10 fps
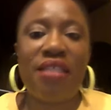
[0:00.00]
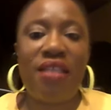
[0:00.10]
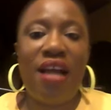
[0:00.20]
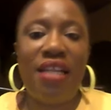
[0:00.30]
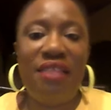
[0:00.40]

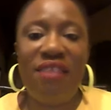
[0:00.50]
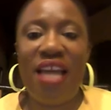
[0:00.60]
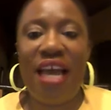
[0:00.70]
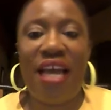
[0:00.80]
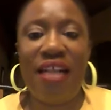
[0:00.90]
Start
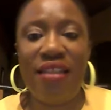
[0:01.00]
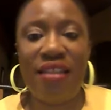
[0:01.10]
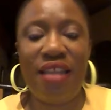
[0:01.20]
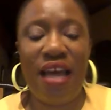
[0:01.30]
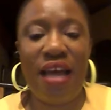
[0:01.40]
living a
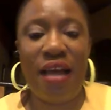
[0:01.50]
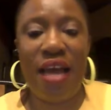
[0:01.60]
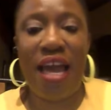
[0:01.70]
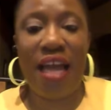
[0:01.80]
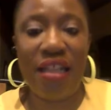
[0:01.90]

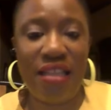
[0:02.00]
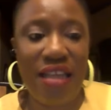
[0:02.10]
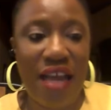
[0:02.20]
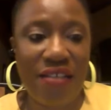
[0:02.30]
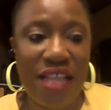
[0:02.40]
healthy
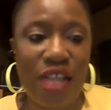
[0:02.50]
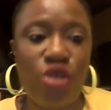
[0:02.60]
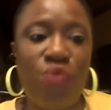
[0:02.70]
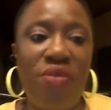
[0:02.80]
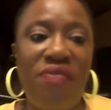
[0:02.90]
lifestyle
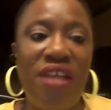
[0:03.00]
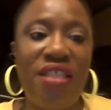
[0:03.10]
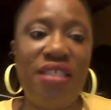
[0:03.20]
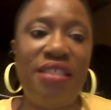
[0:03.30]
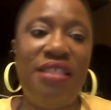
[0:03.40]
to
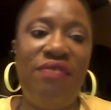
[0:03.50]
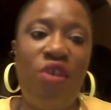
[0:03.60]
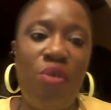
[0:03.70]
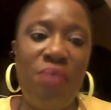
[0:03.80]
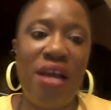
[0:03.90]
prevent
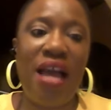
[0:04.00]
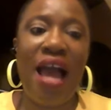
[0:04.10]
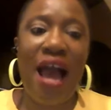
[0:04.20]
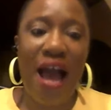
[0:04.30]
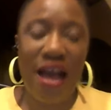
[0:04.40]
developing
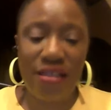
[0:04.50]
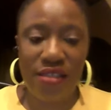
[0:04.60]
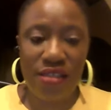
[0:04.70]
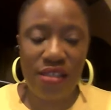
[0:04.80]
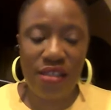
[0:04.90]
heart
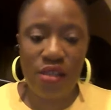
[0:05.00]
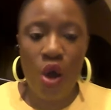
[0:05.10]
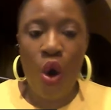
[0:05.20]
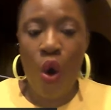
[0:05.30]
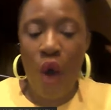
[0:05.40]
disease
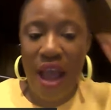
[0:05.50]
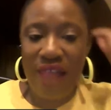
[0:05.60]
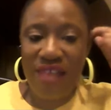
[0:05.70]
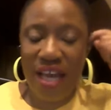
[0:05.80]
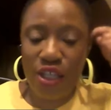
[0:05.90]
or
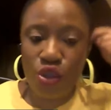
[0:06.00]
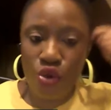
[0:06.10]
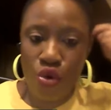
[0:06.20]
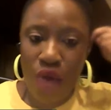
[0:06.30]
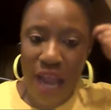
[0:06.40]
having a
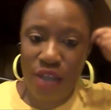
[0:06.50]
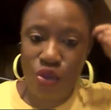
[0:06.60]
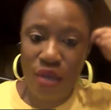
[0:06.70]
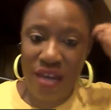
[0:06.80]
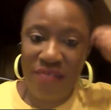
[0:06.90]
stroke and
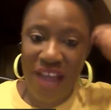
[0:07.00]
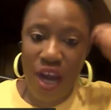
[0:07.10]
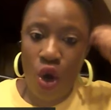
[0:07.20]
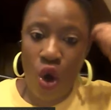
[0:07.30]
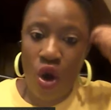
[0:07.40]
to live
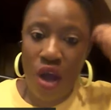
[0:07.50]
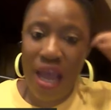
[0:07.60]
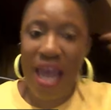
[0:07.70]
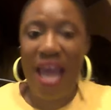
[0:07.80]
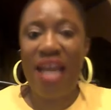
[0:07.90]
a long
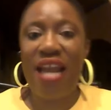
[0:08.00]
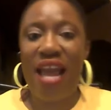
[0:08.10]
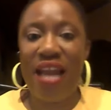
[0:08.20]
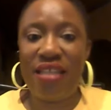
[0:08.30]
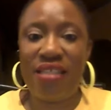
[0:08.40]
and
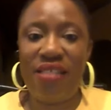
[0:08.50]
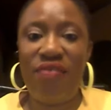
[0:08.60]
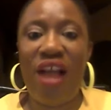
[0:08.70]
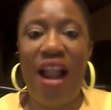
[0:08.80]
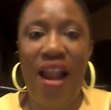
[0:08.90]
active
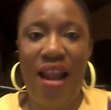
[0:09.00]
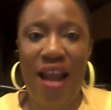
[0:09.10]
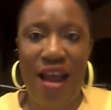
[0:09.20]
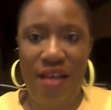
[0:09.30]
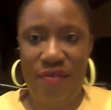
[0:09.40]

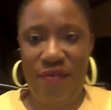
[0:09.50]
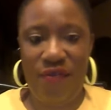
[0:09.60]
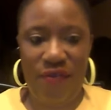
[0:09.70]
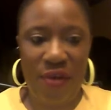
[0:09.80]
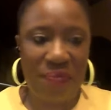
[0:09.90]
life.
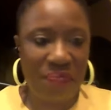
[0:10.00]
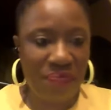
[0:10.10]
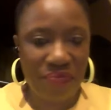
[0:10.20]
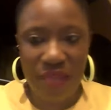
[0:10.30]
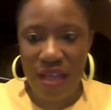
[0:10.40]

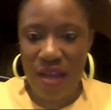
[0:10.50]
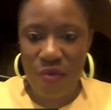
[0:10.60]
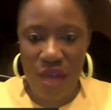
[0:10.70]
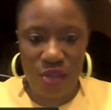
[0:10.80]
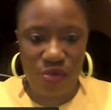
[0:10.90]

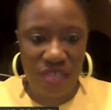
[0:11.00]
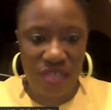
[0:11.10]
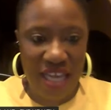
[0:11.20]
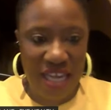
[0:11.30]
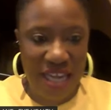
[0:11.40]
We are
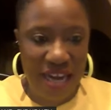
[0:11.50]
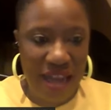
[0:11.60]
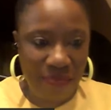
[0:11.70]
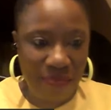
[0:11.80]
together, ne?